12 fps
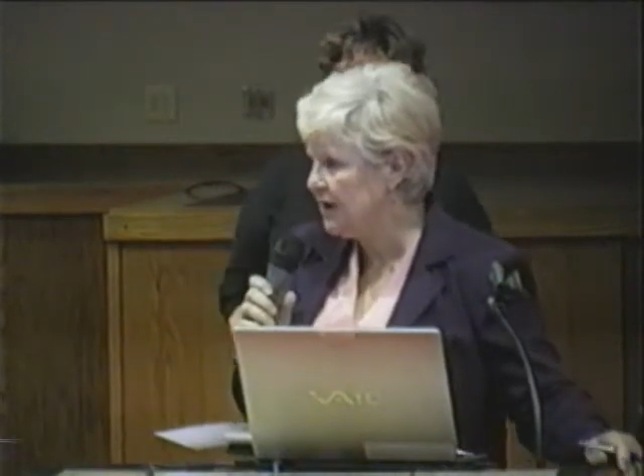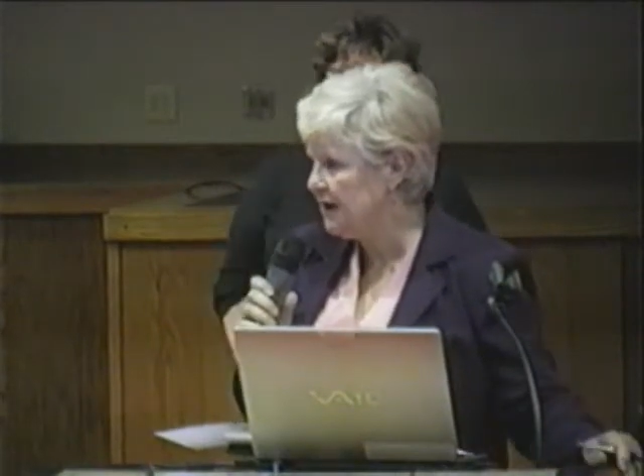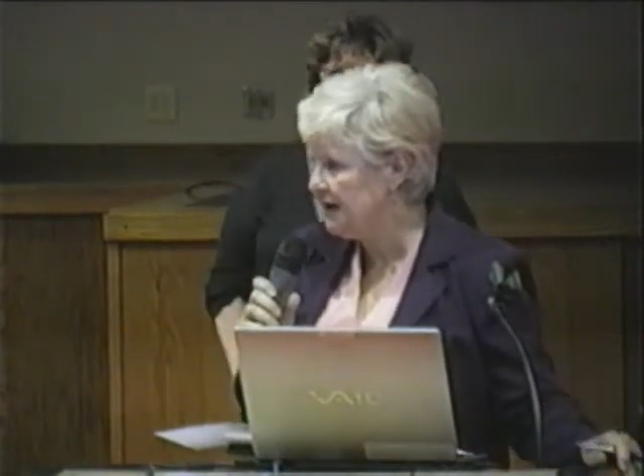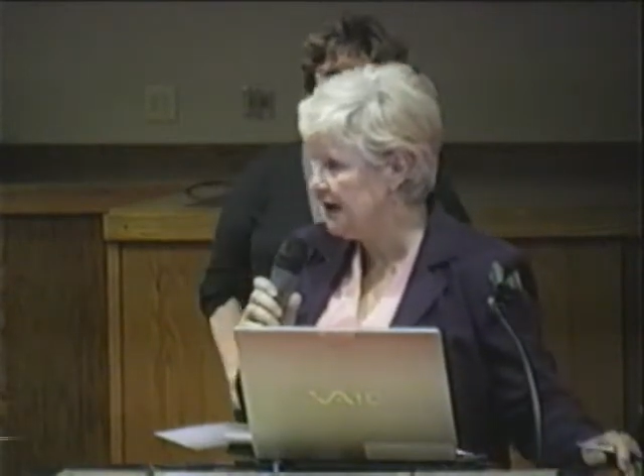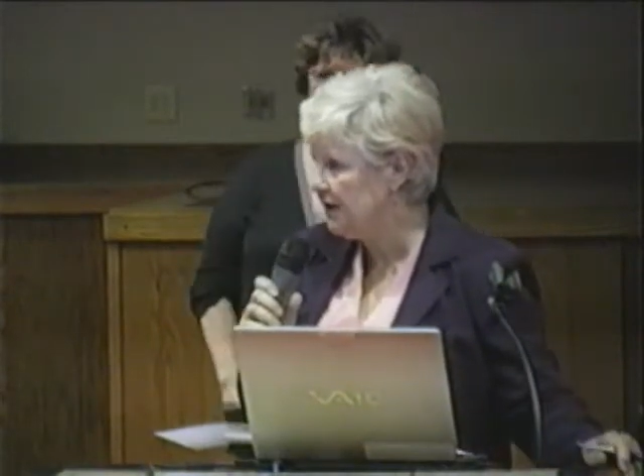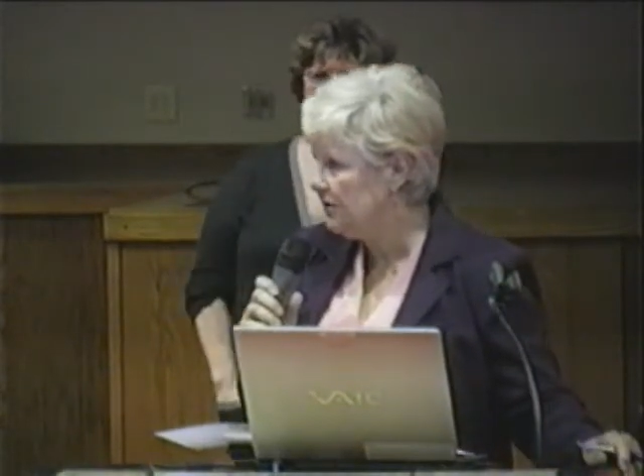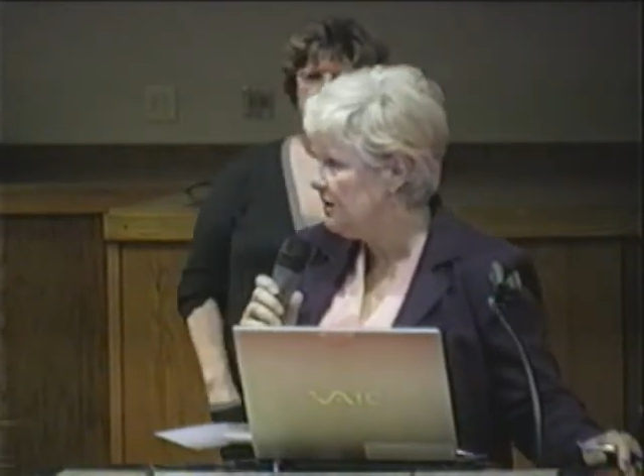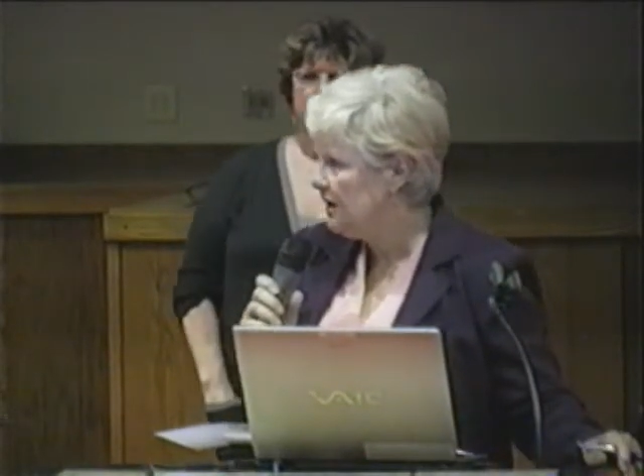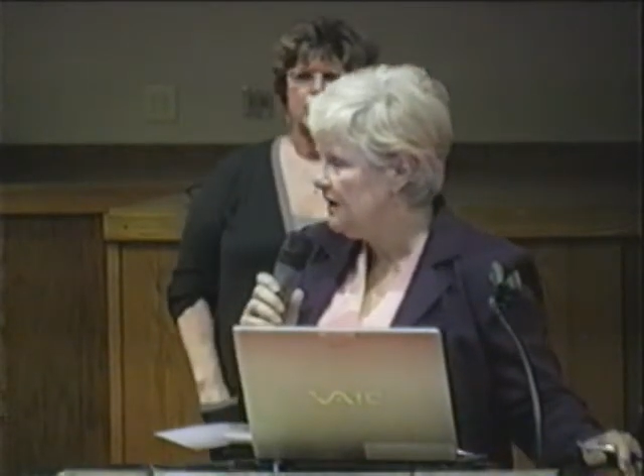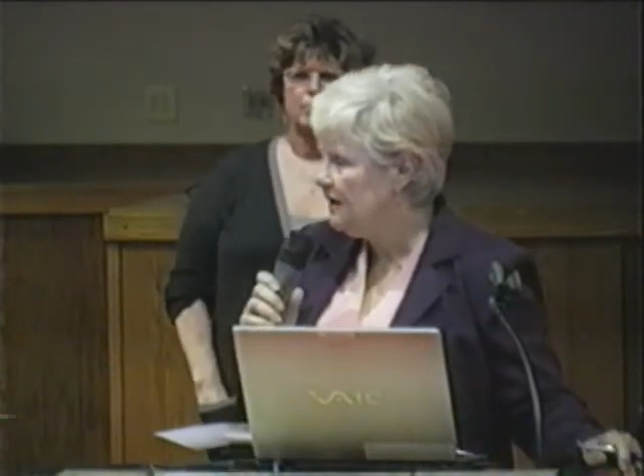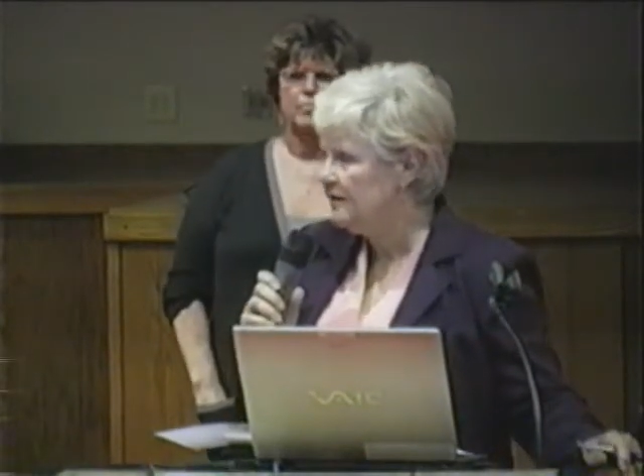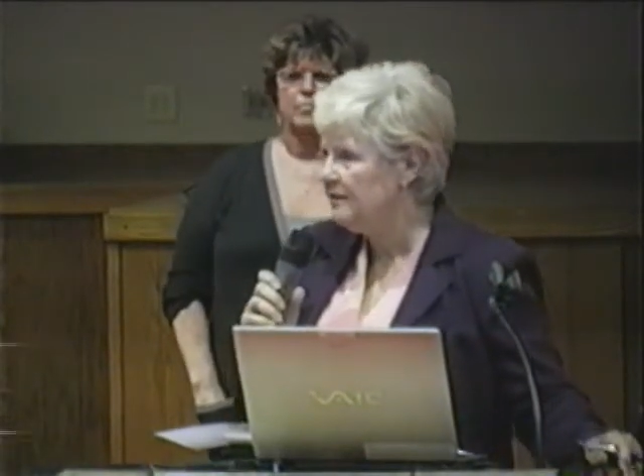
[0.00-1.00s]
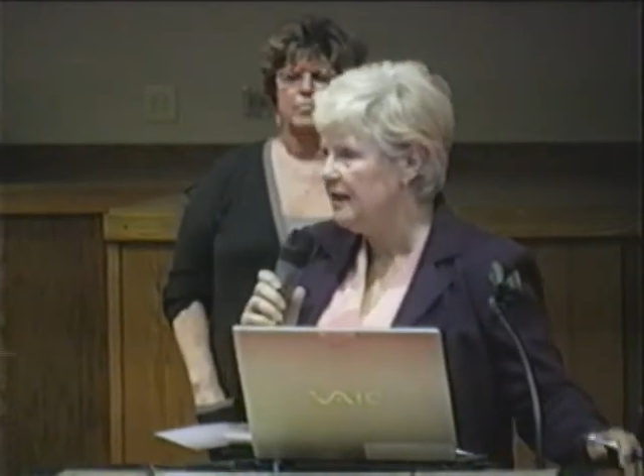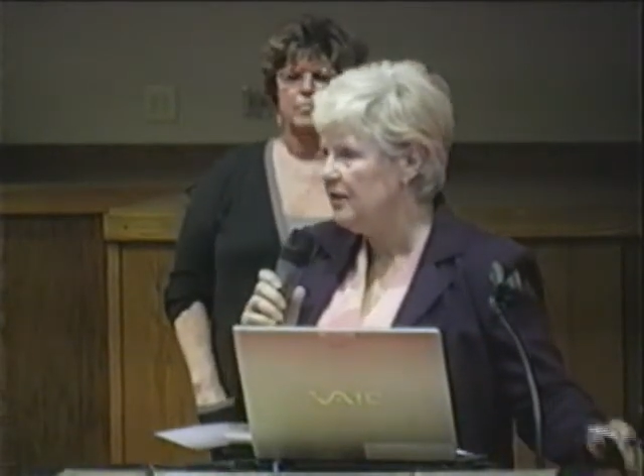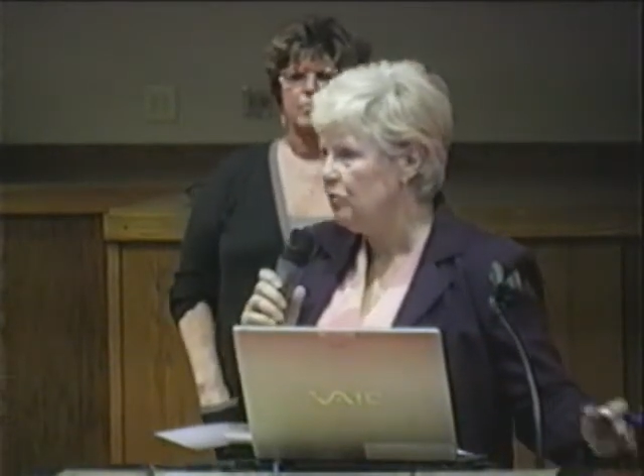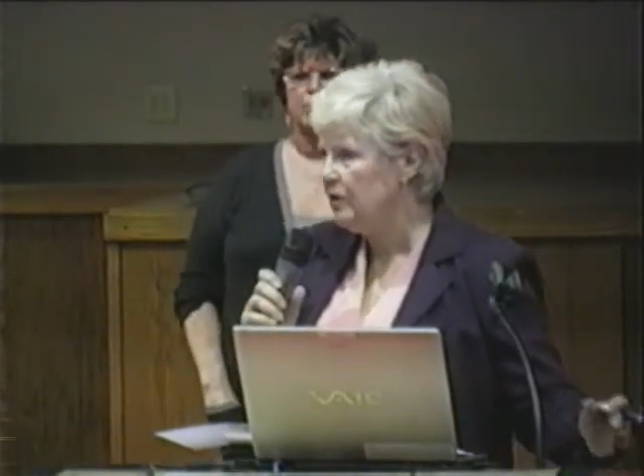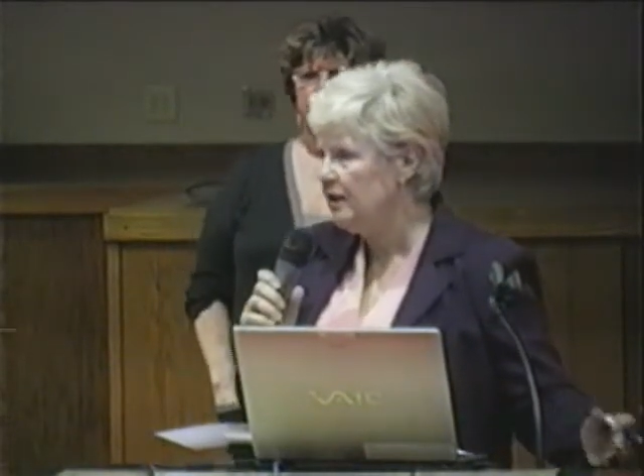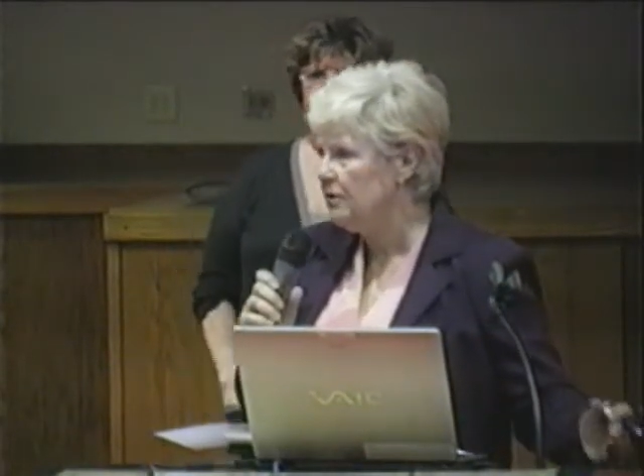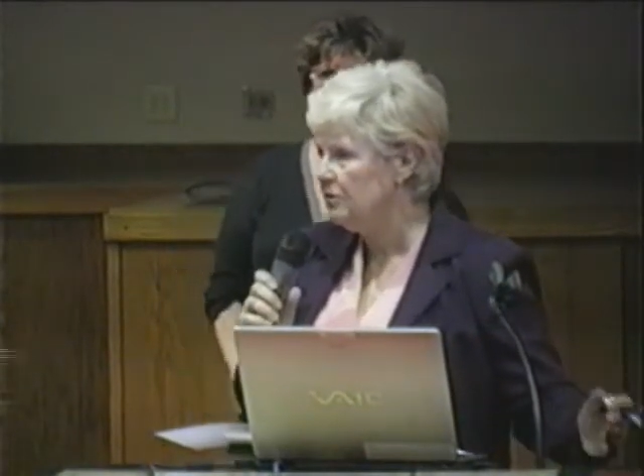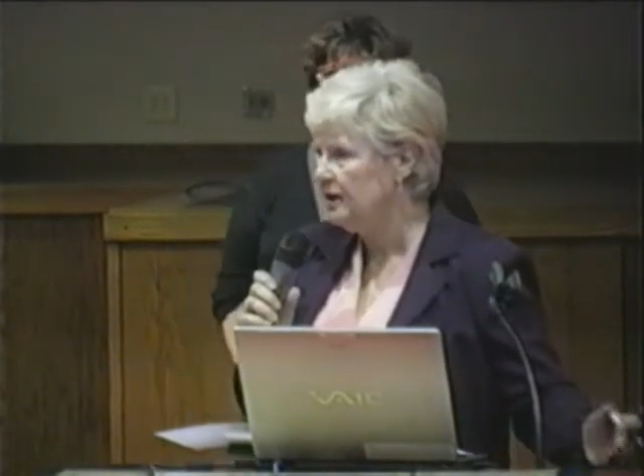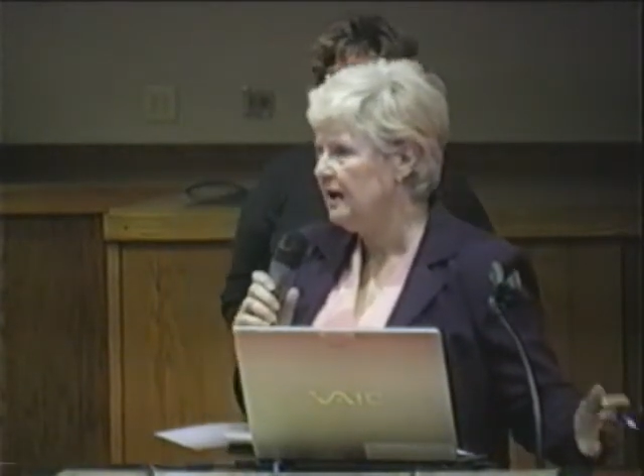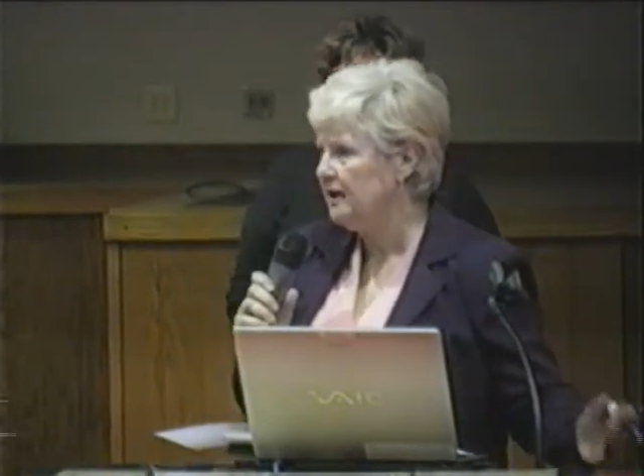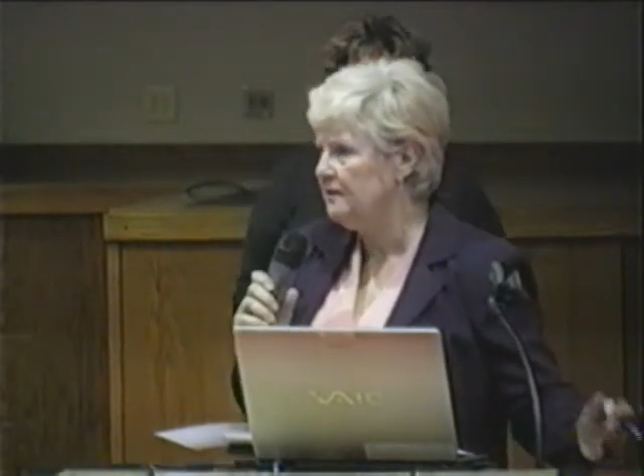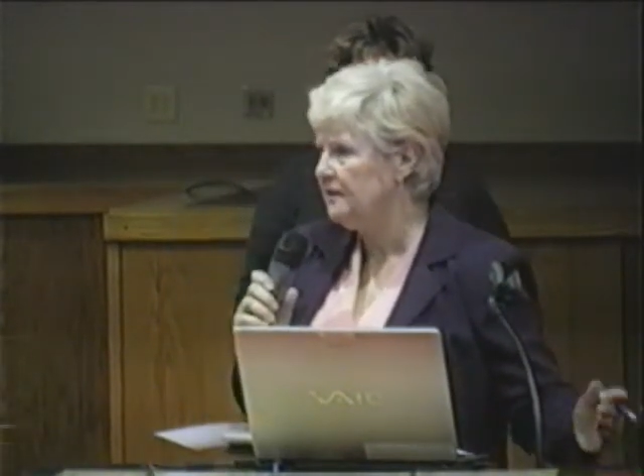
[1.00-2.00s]
right now, they
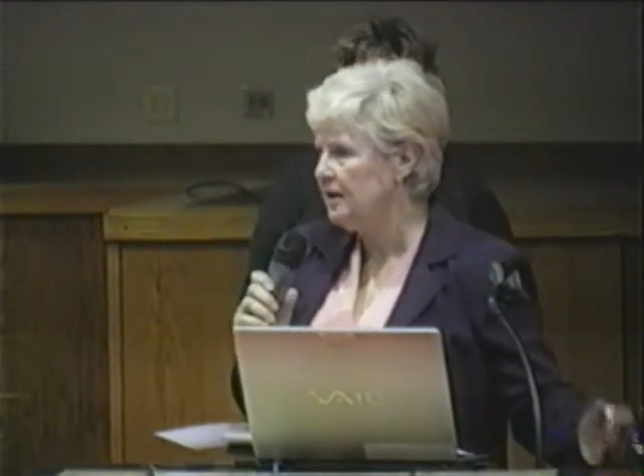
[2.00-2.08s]
relocated.